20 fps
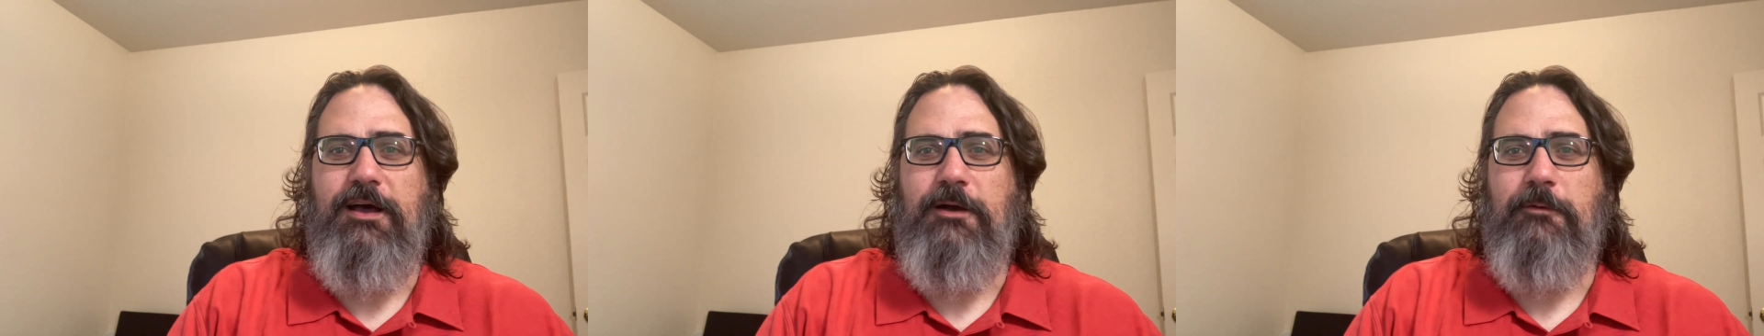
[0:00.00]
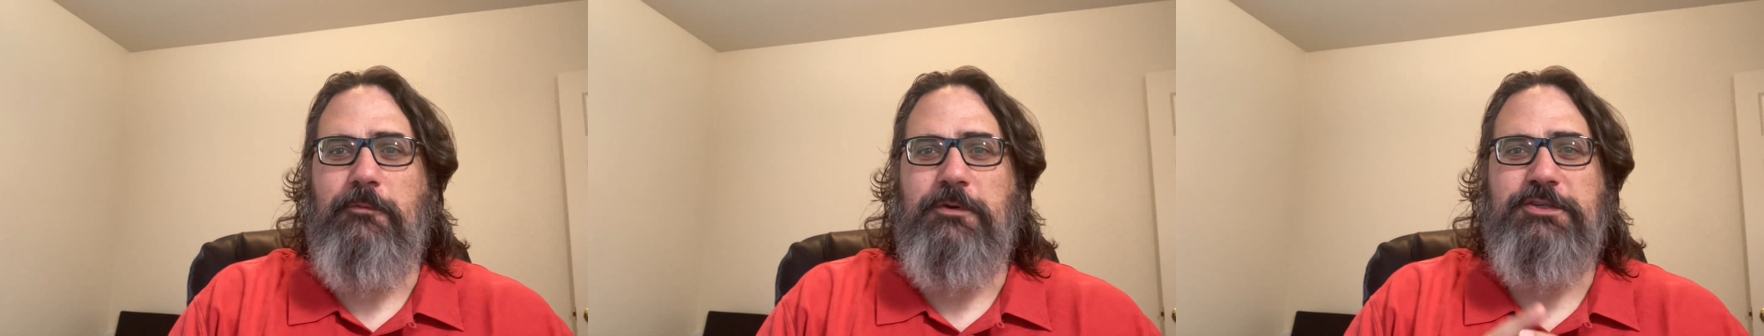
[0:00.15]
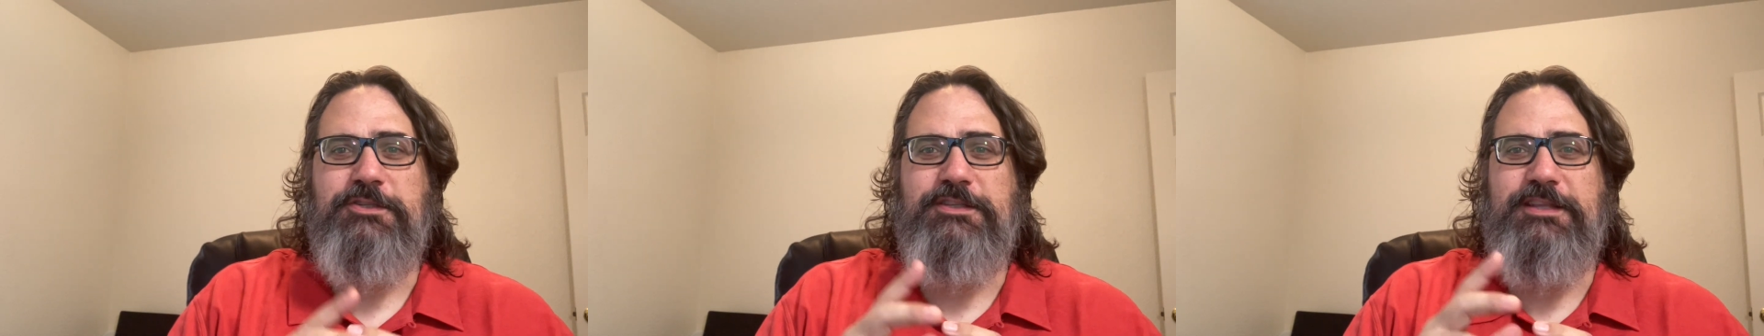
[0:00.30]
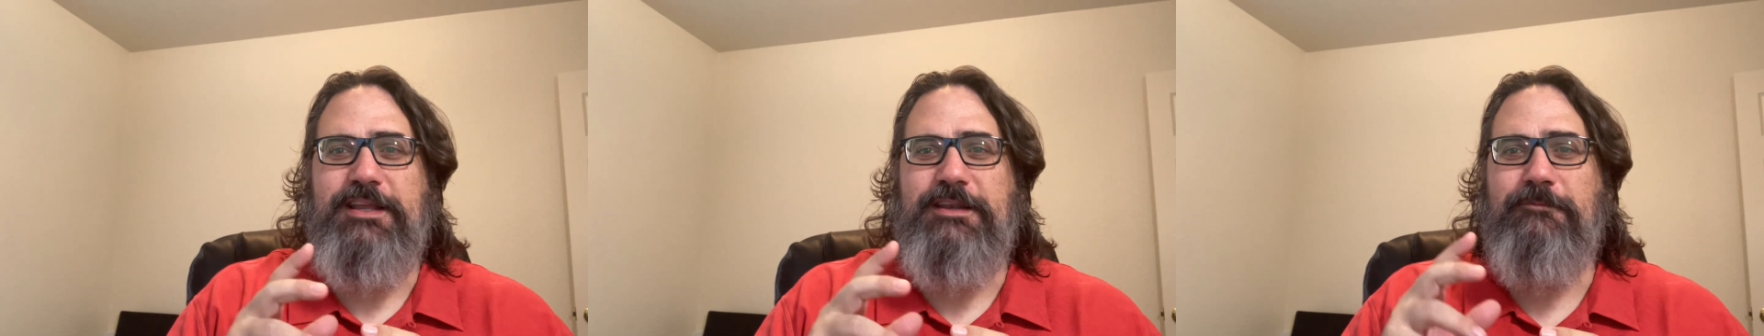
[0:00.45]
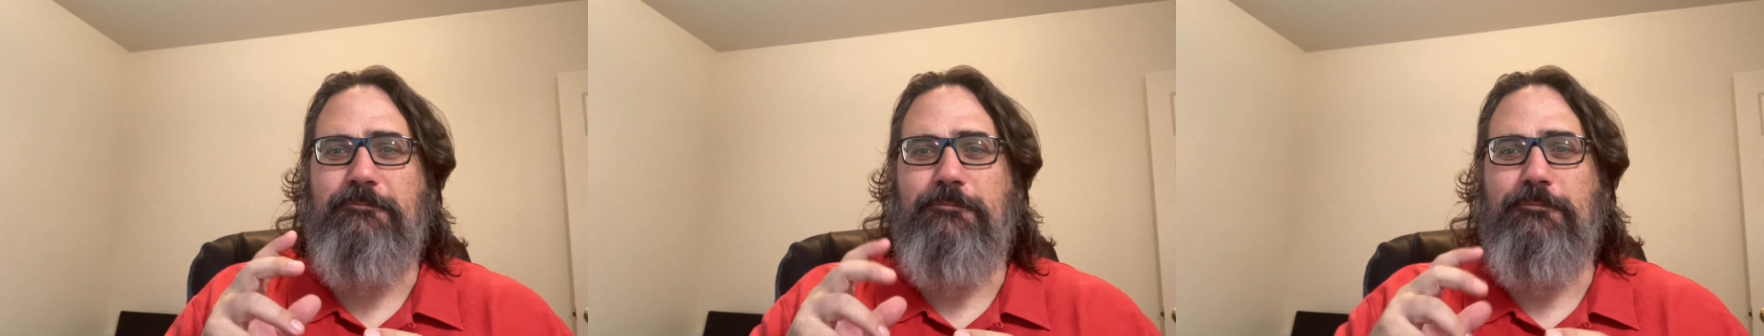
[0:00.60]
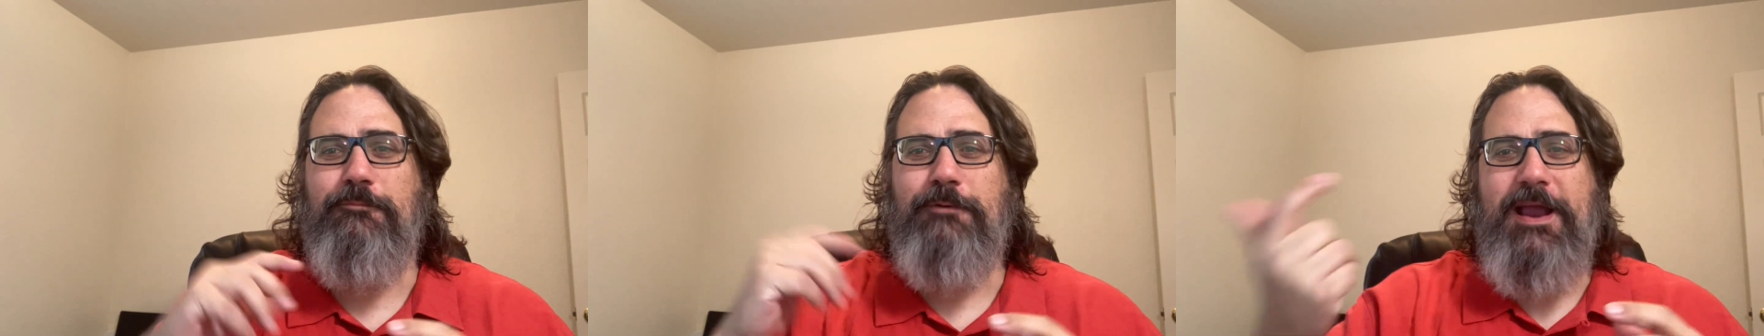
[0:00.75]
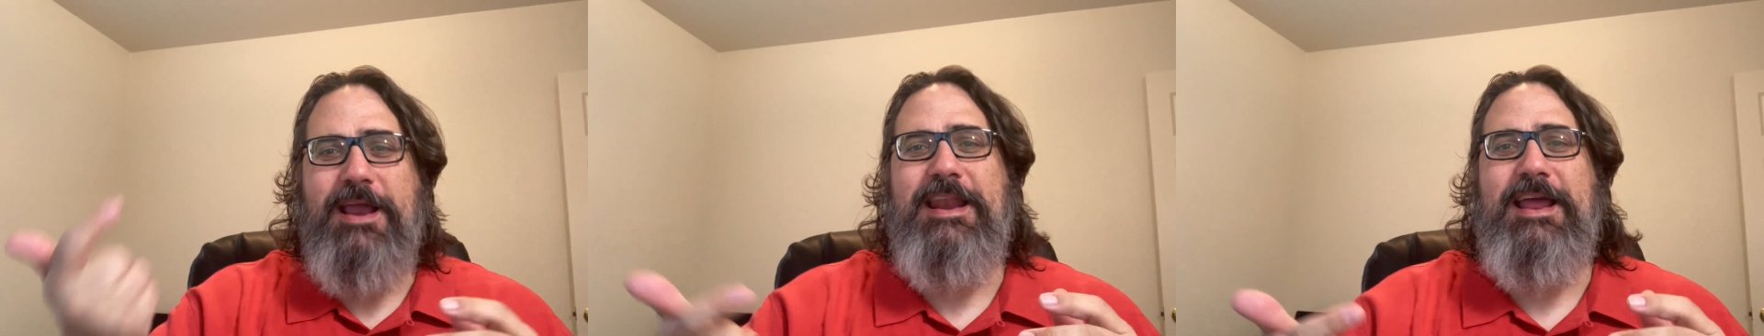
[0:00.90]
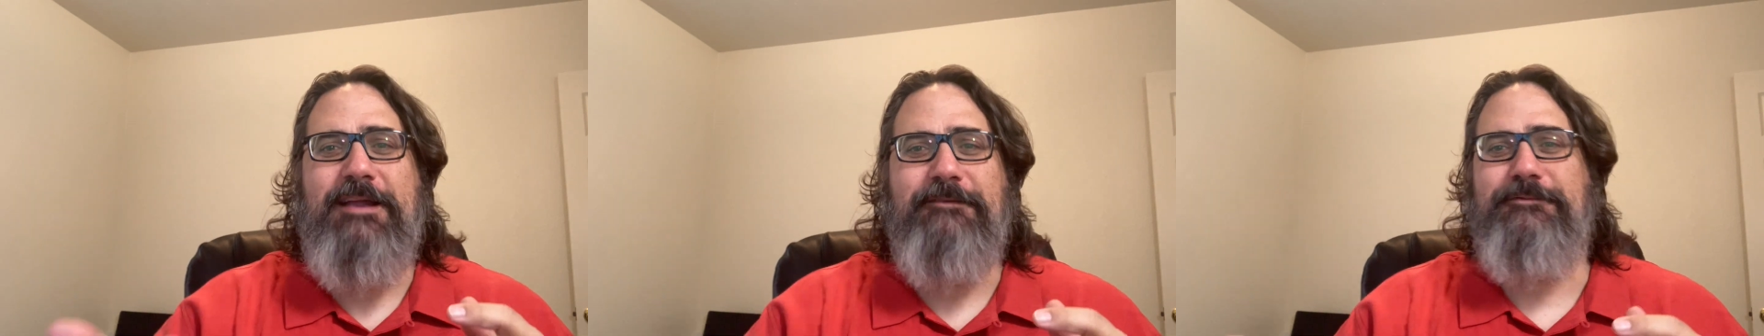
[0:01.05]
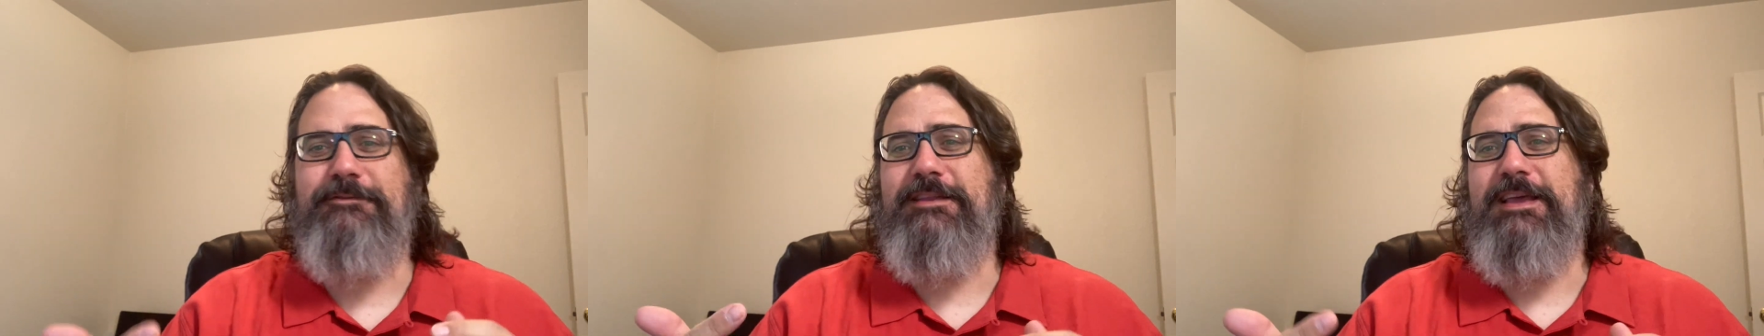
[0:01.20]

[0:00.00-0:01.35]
Which then right after